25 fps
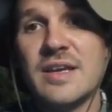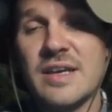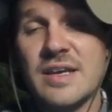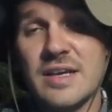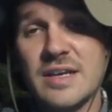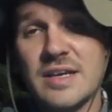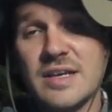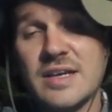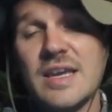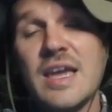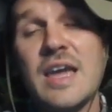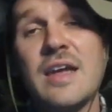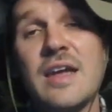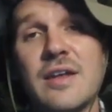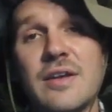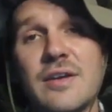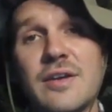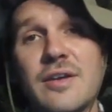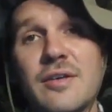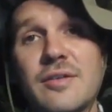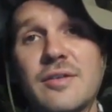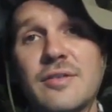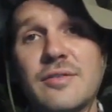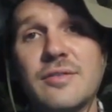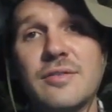Canada.
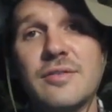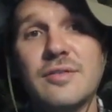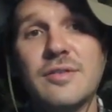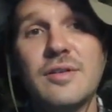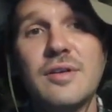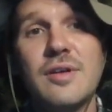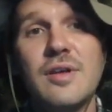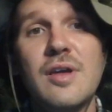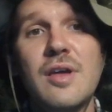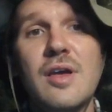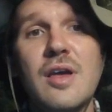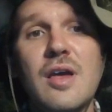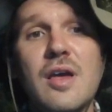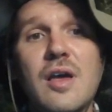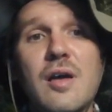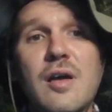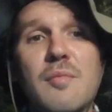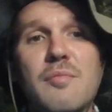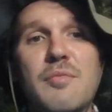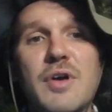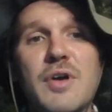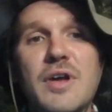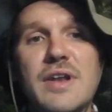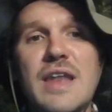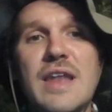
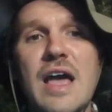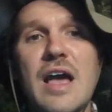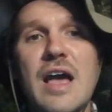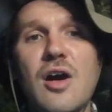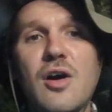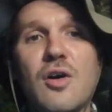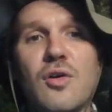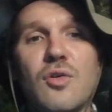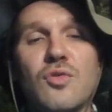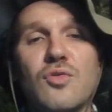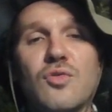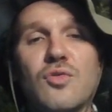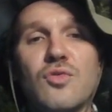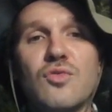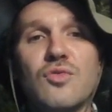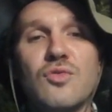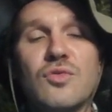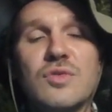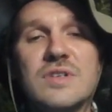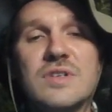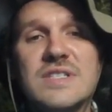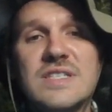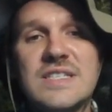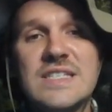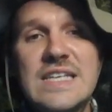But now,
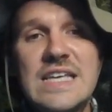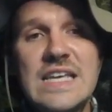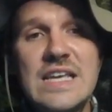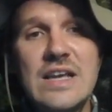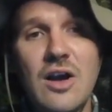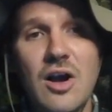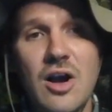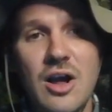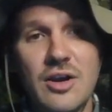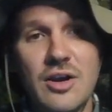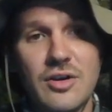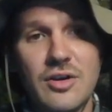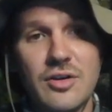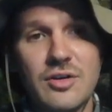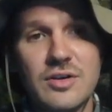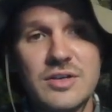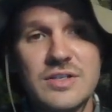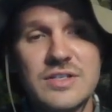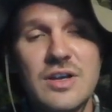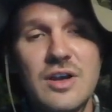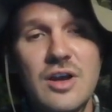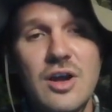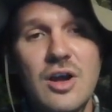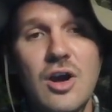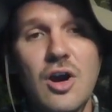sea
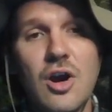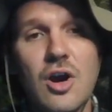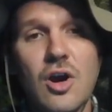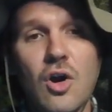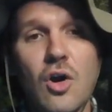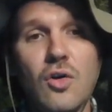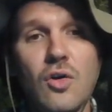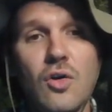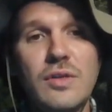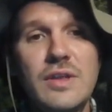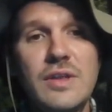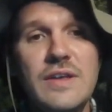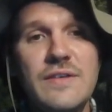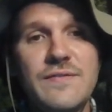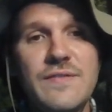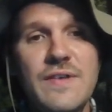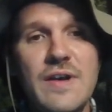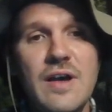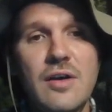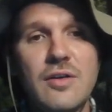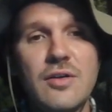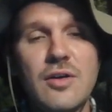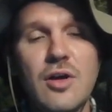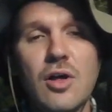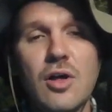otters are only
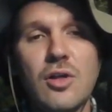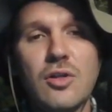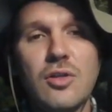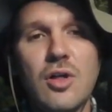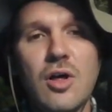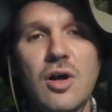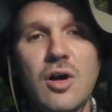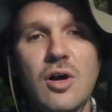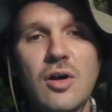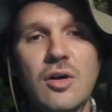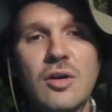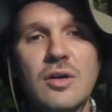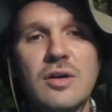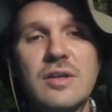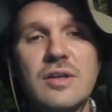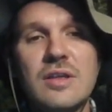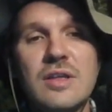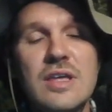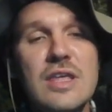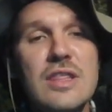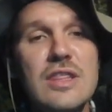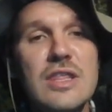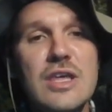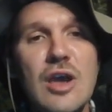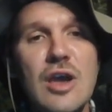found
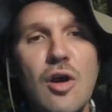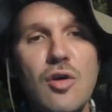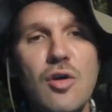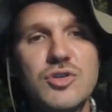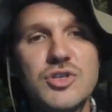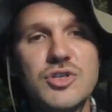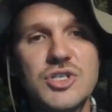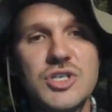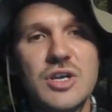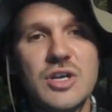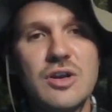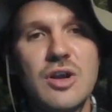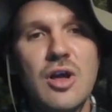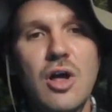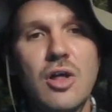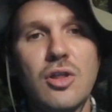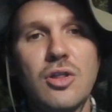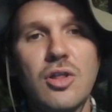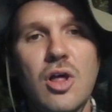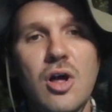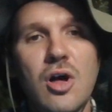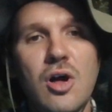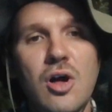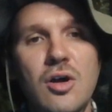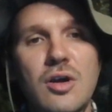in the ocean
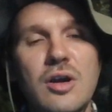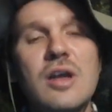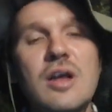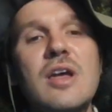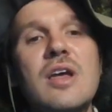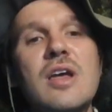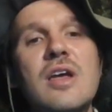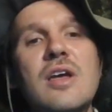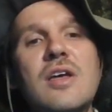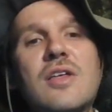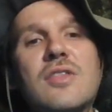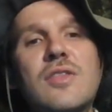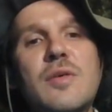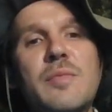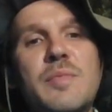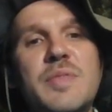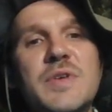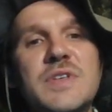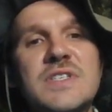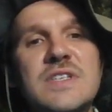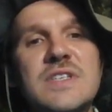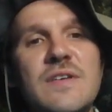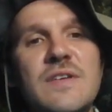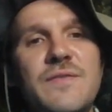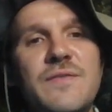along the
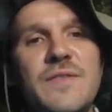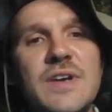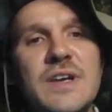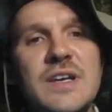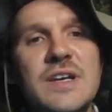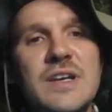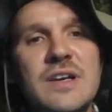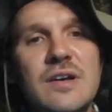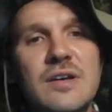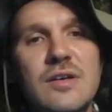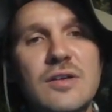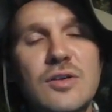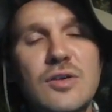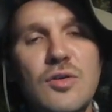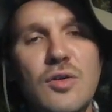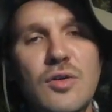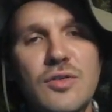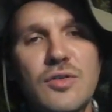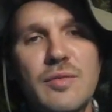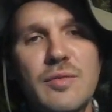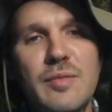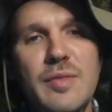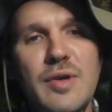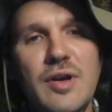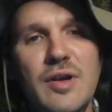Pacific North
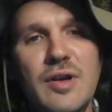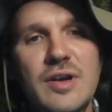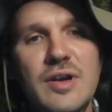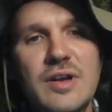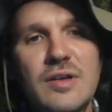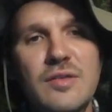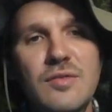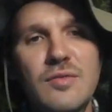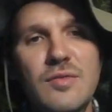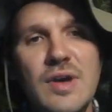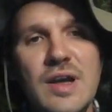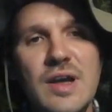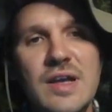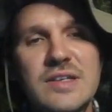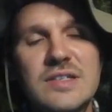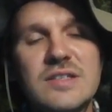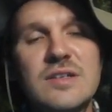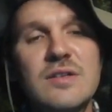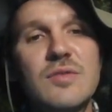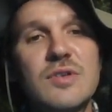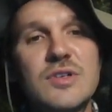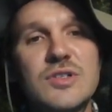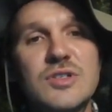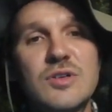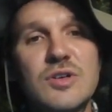American West,
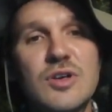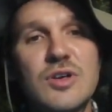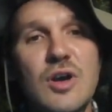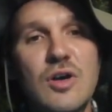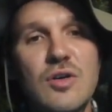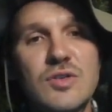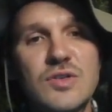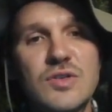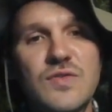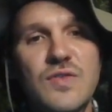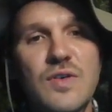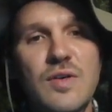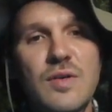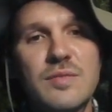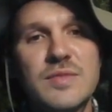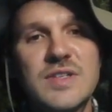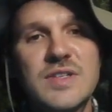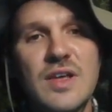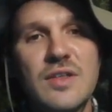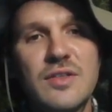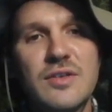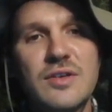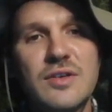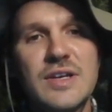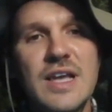which goes from
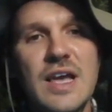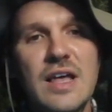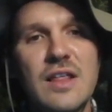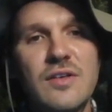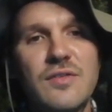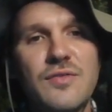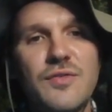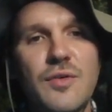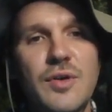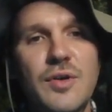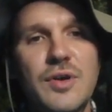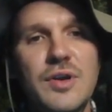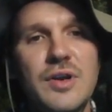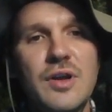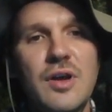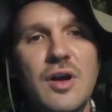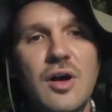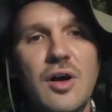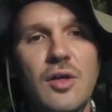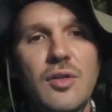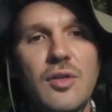Southern California all the